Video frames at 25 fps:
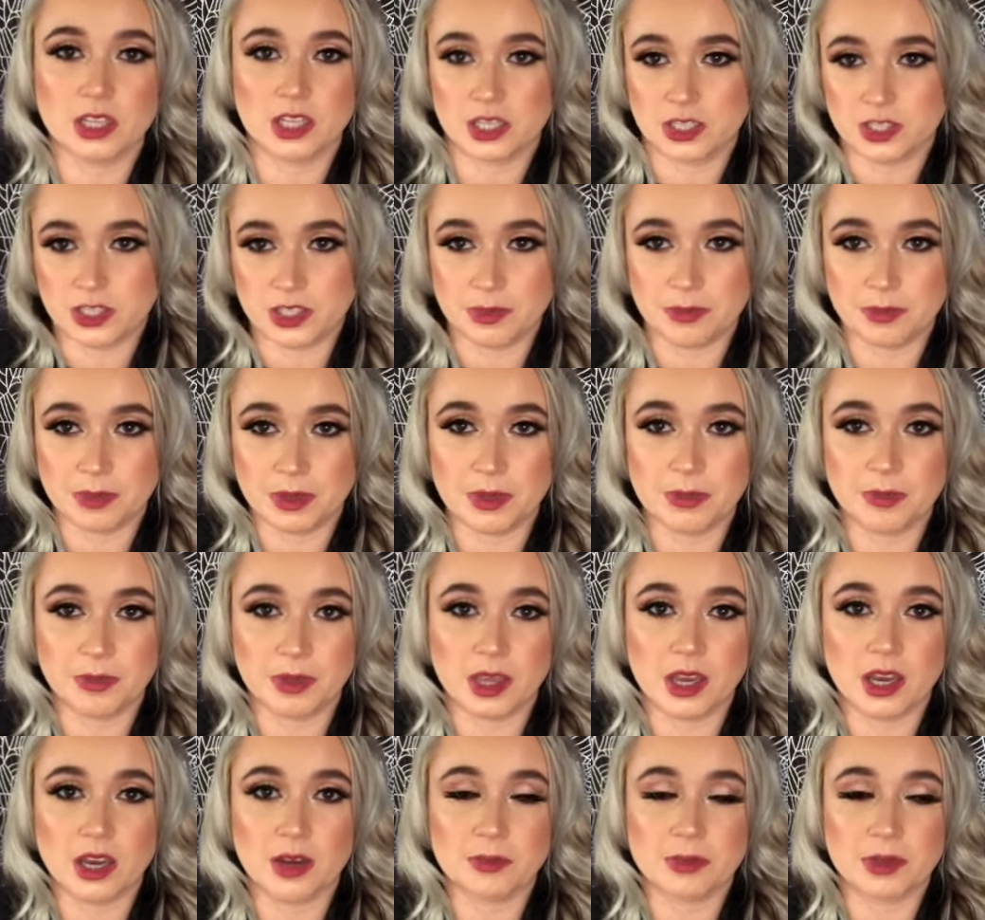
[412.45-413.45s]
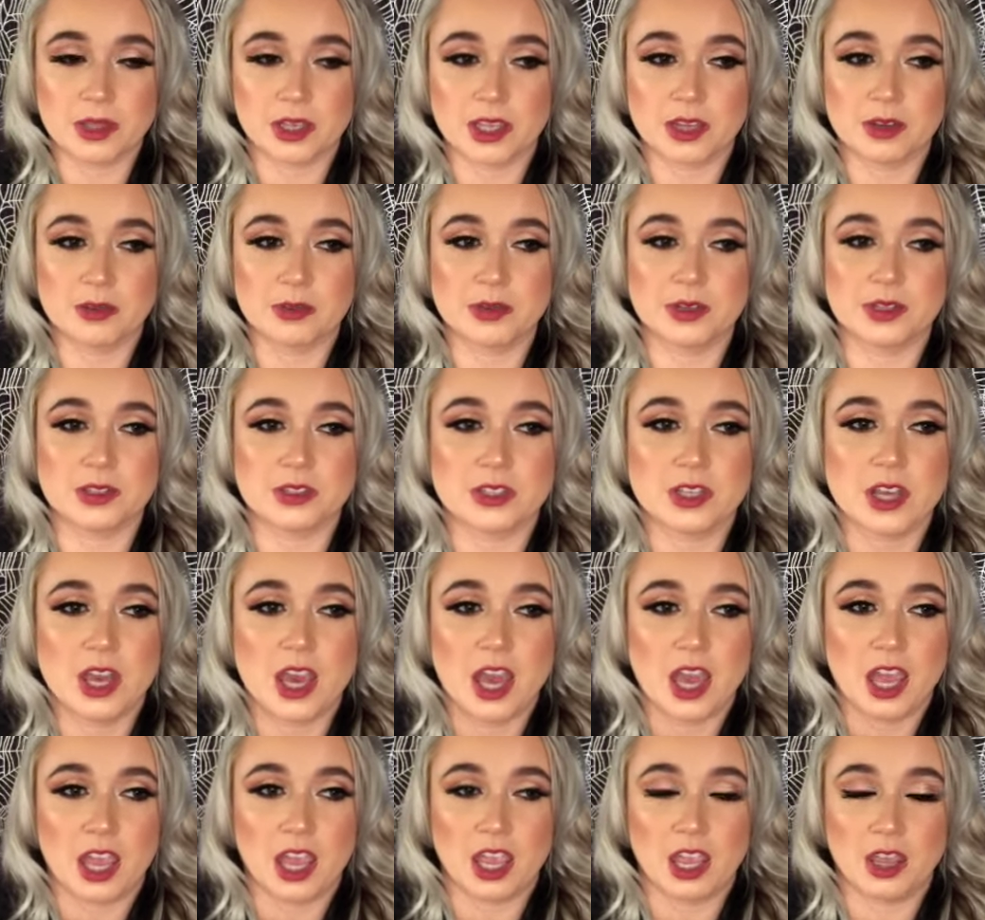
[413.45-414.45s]
Like, she beat me up. Like, it
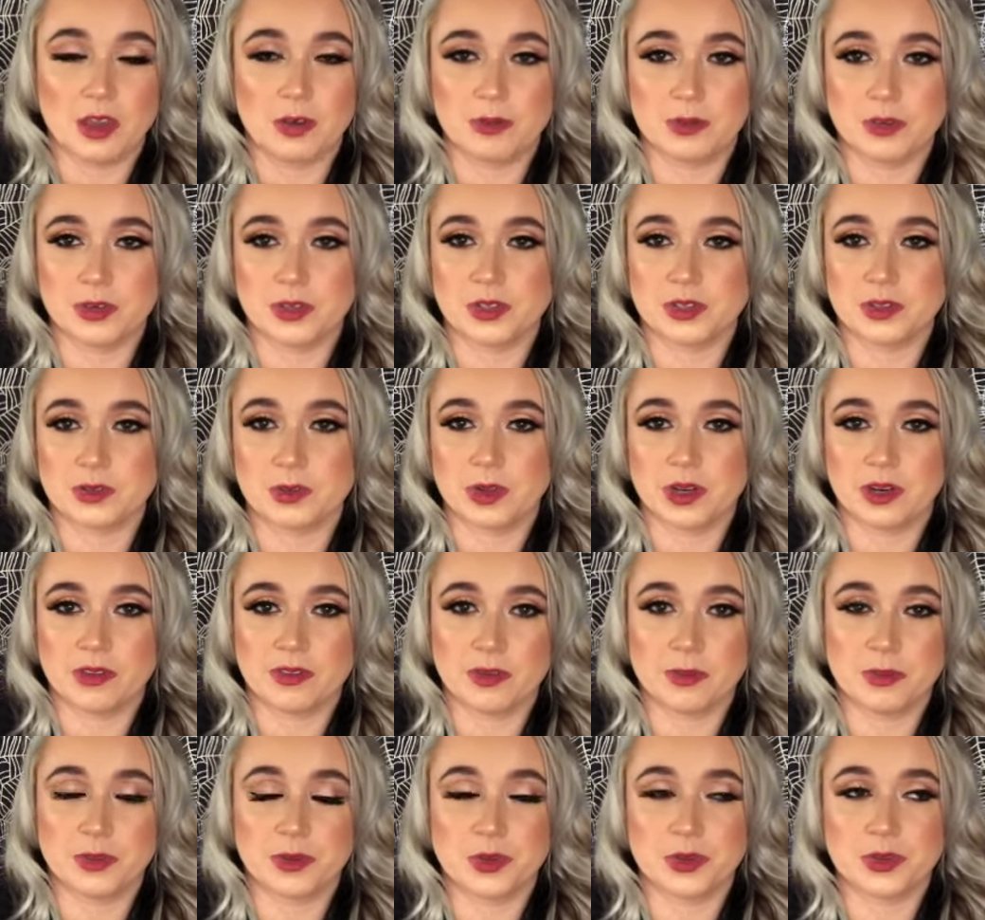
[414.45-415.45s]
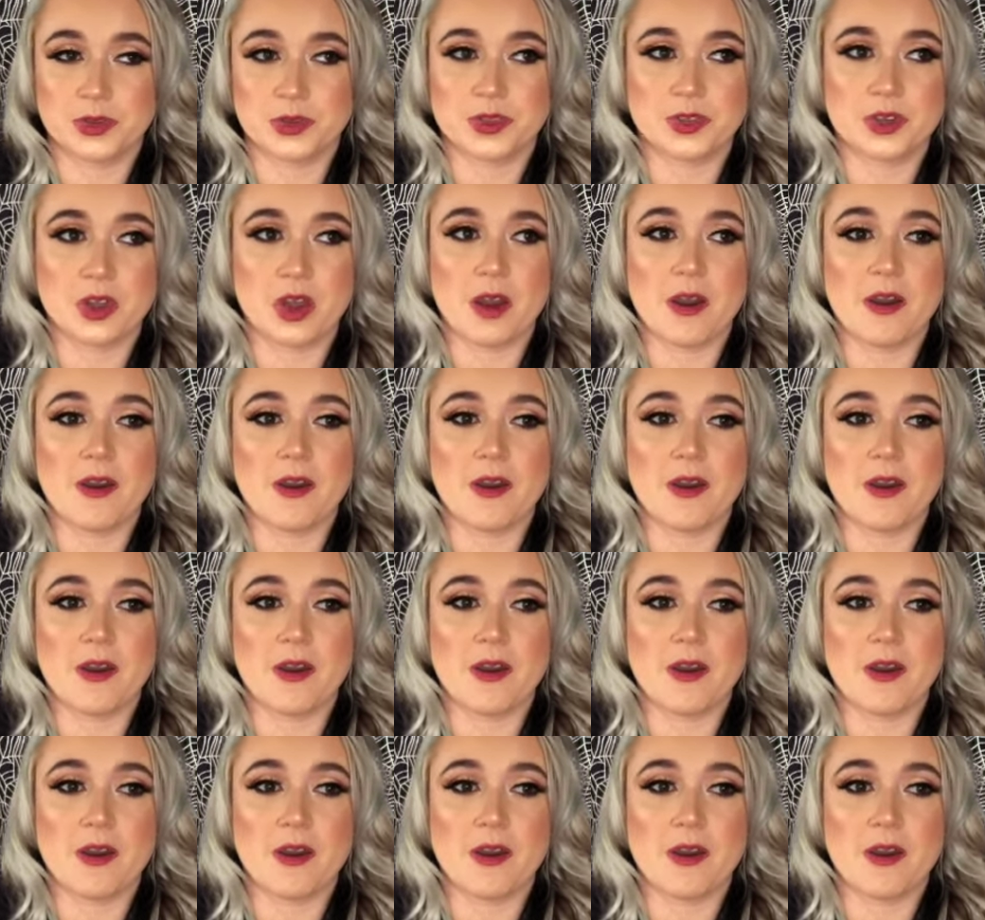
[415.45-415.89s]
was one of the most